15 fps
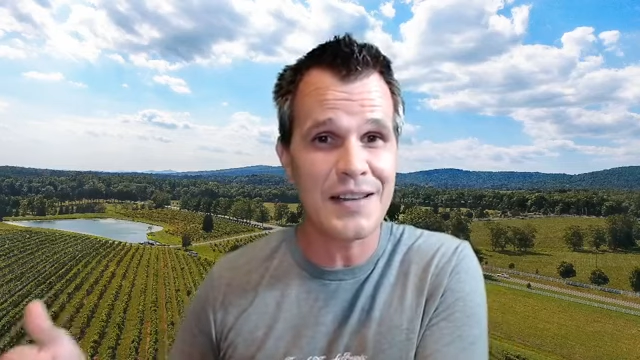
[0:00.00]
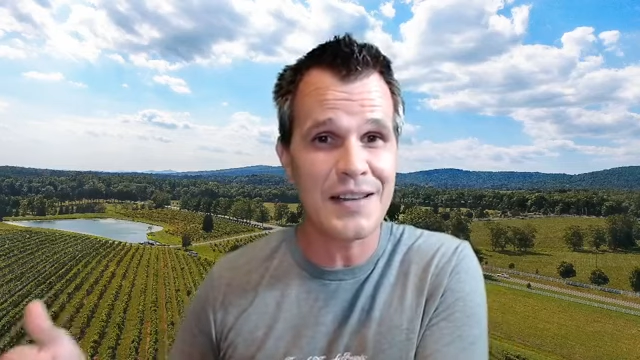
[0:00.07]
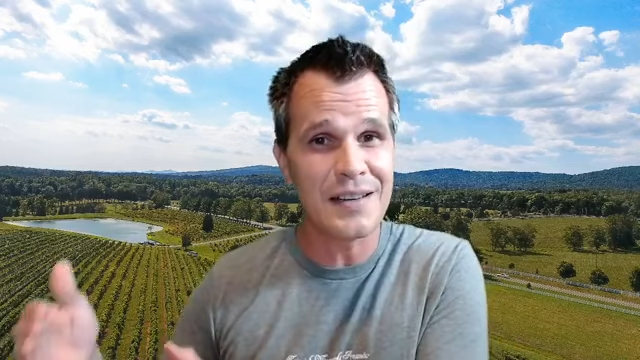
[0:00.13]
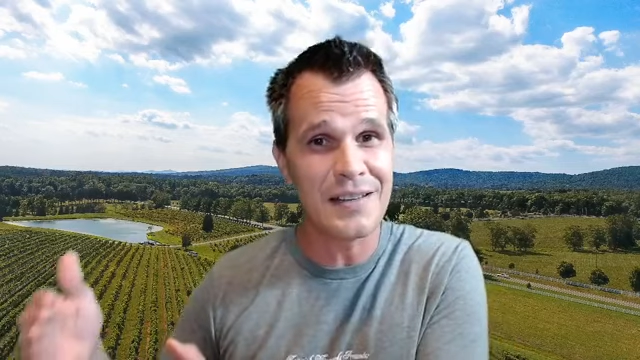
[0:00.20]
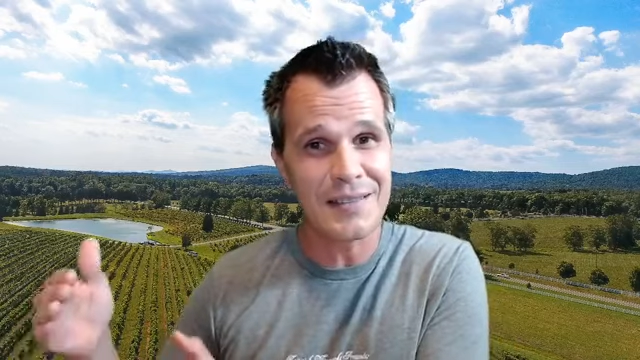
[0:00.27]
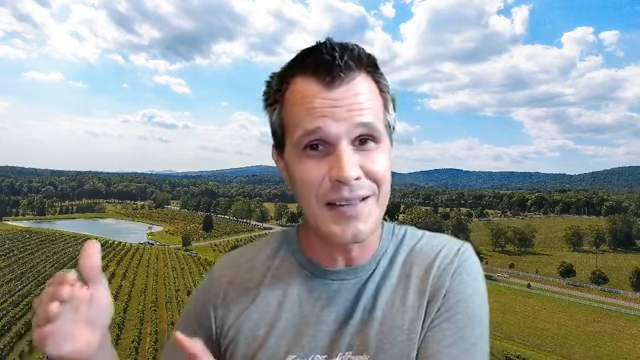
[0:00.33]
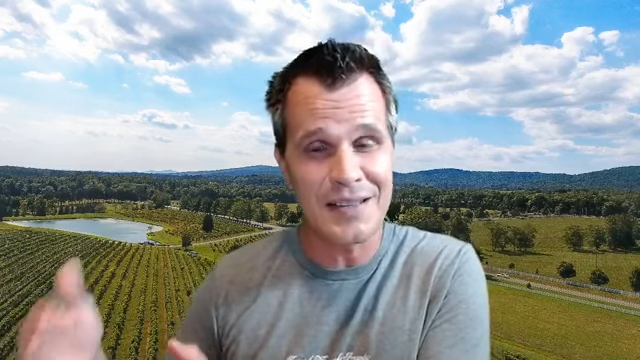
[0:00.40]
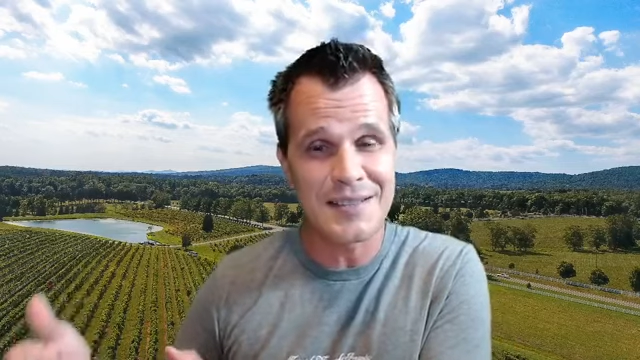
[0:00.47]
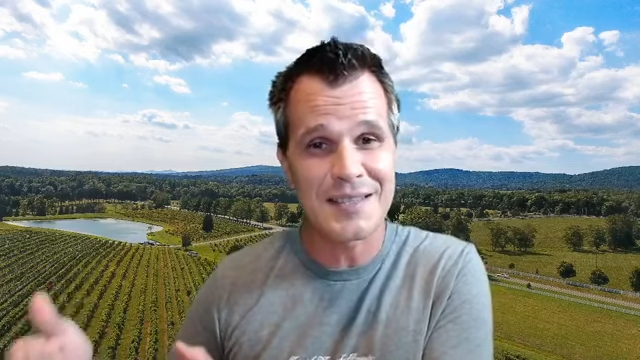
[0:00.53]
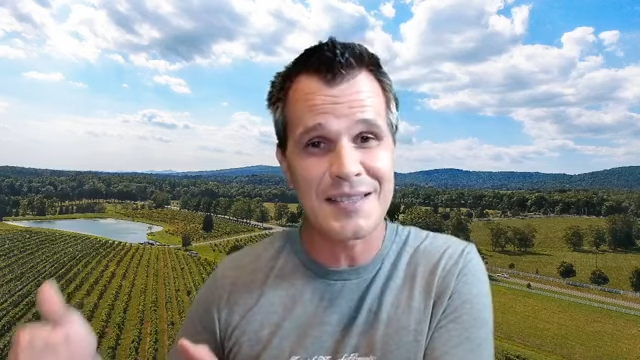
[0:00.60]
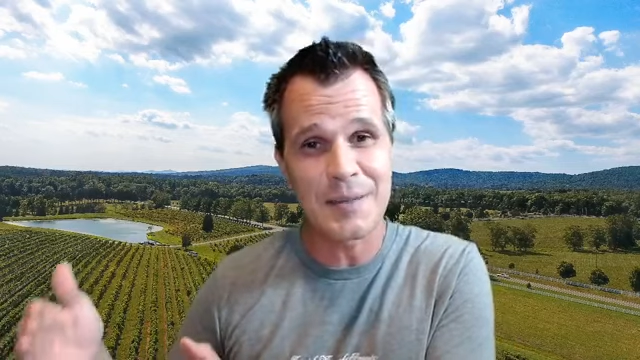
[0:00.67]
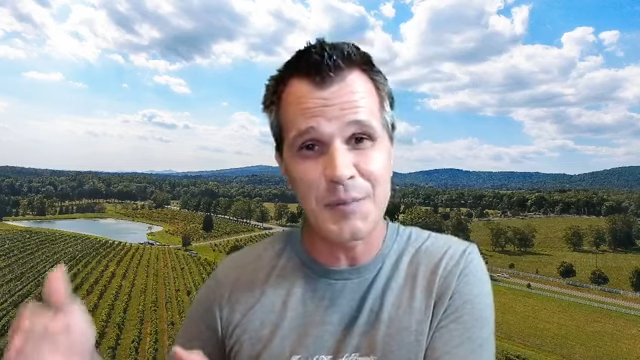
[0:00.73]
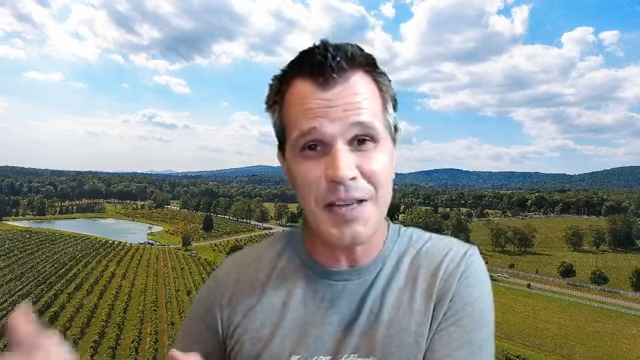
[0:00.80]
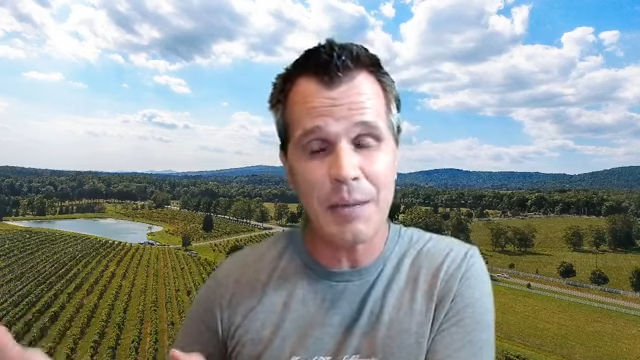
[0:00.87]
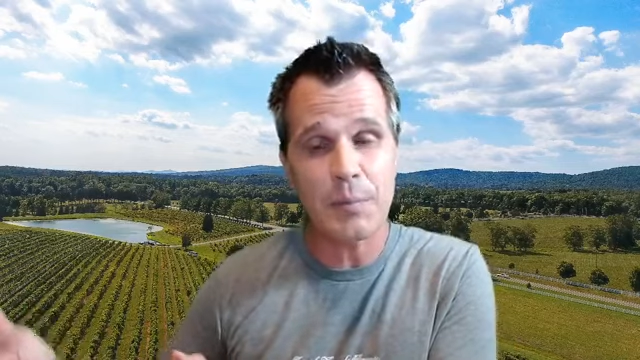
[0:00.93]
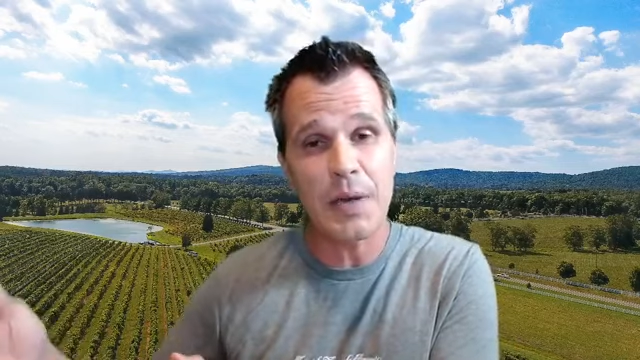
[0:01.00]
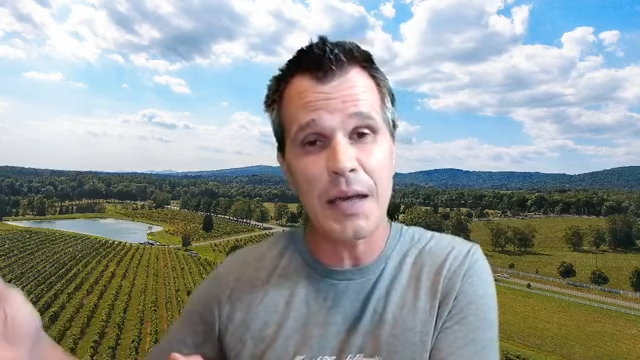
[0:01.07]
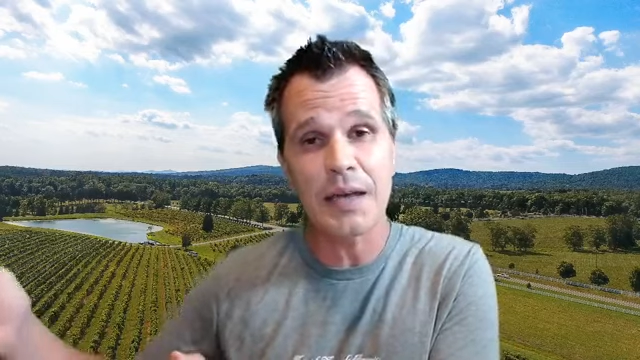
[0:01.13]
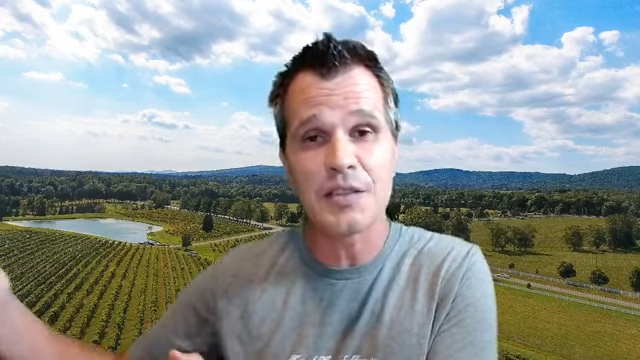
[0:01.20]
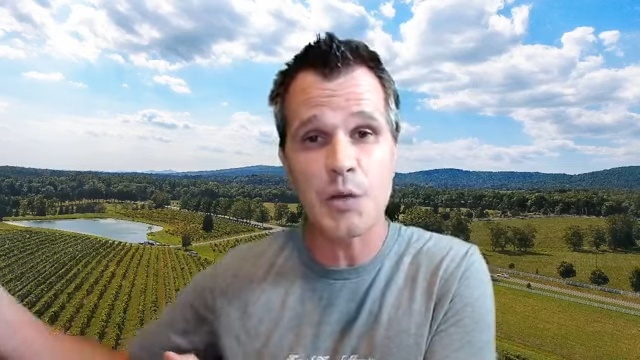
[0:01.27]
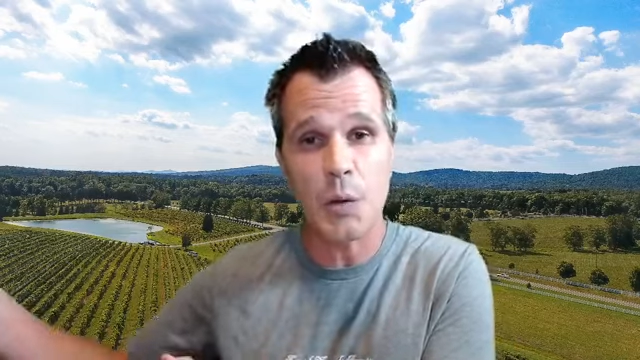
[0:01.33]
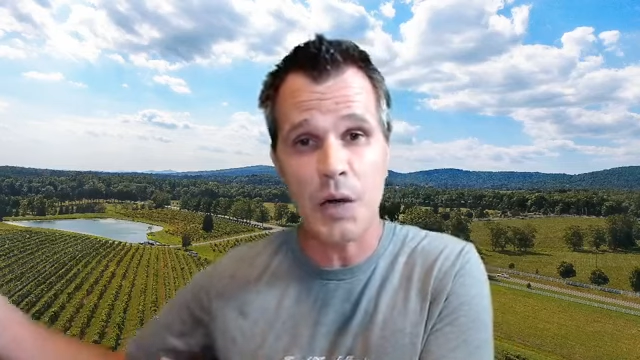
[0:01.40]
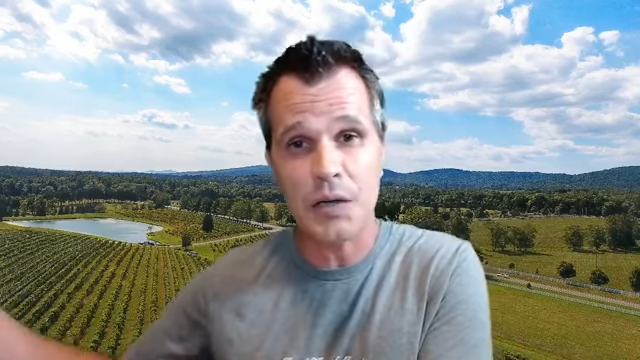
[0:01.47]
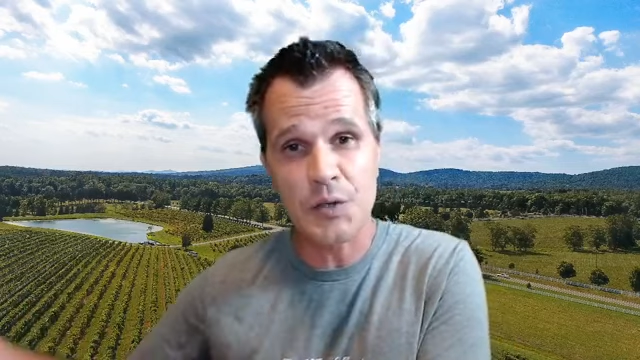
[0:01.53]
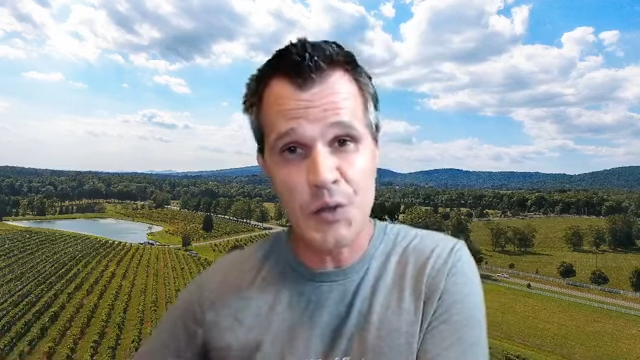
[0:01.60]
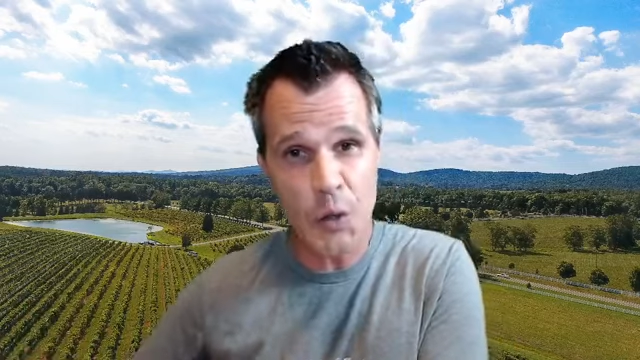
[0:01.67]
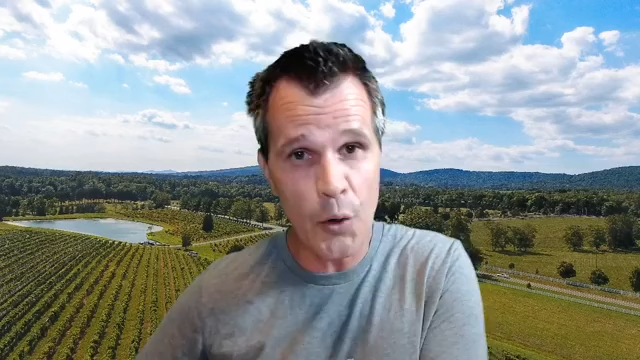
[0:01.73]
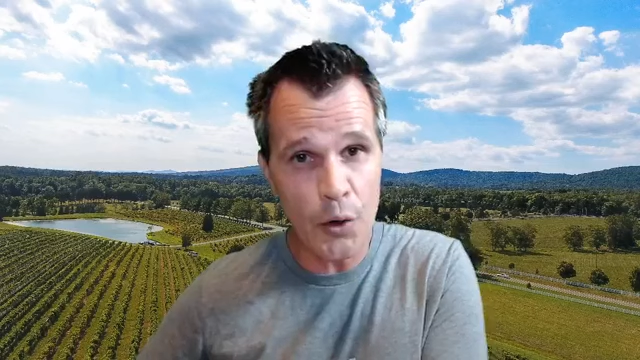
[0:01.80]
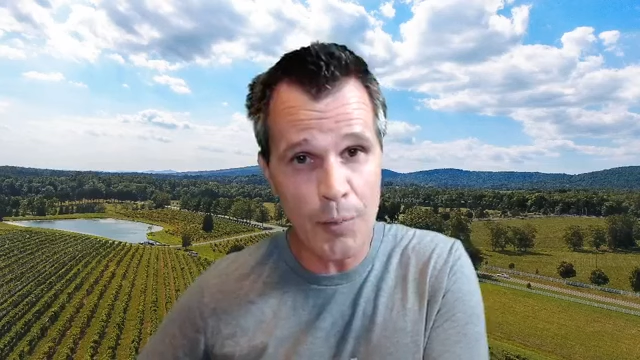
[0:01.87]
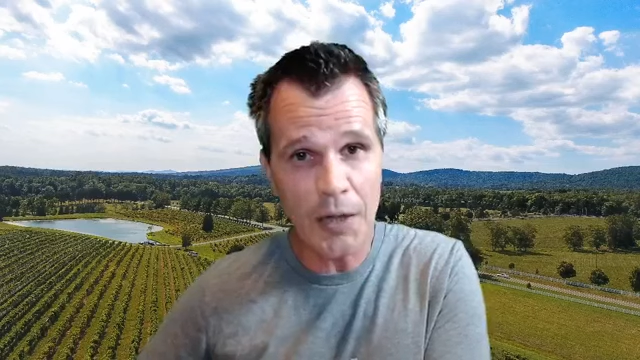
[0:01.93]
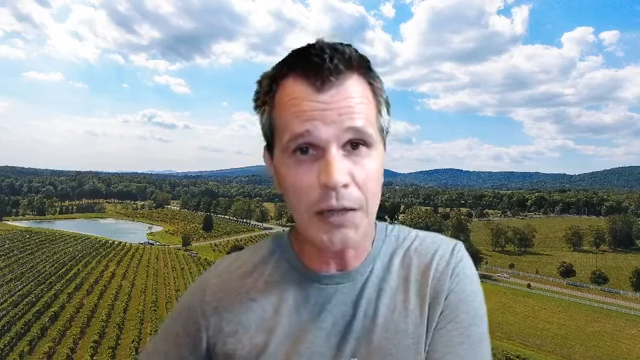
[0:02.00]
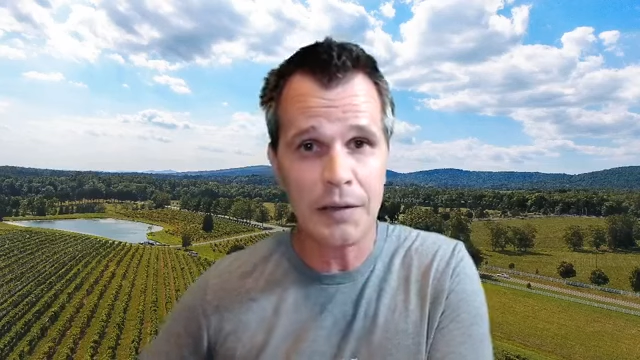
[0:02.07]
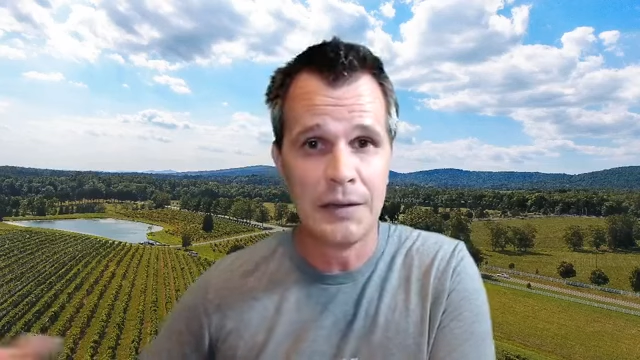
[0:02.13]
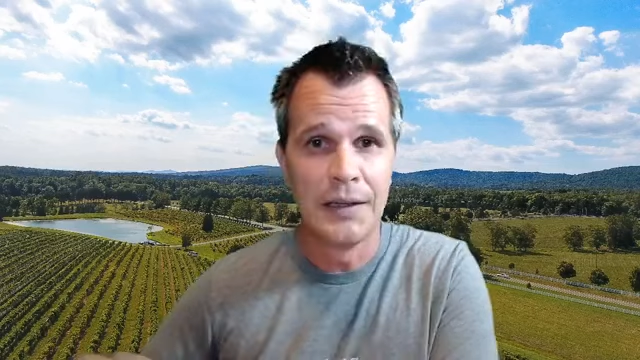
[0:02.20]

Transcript: in September into October.